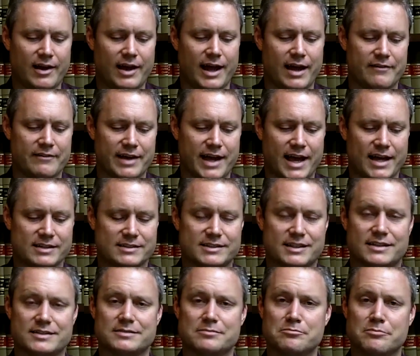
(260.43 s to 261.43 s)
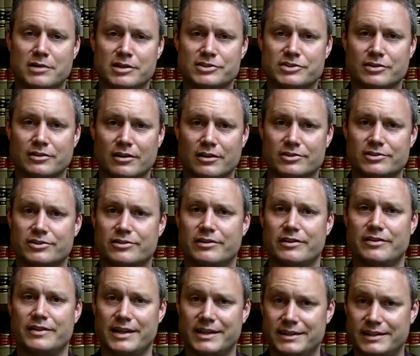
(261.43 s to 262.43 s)
have assets much larger
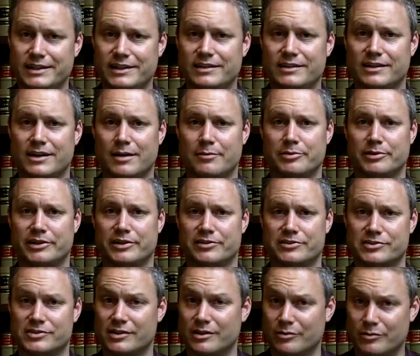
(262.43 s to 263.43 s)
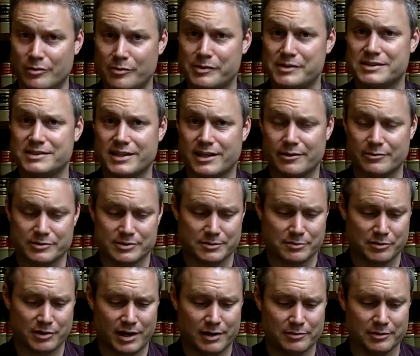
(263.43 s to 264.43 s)
than they did a couple of years ago when we said it was a
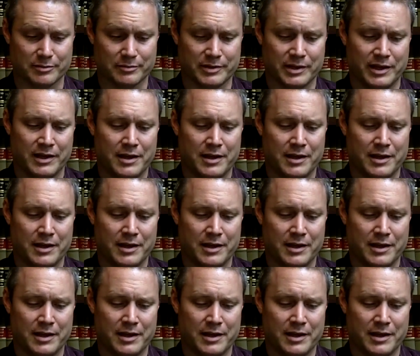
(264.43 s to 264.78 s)
problem.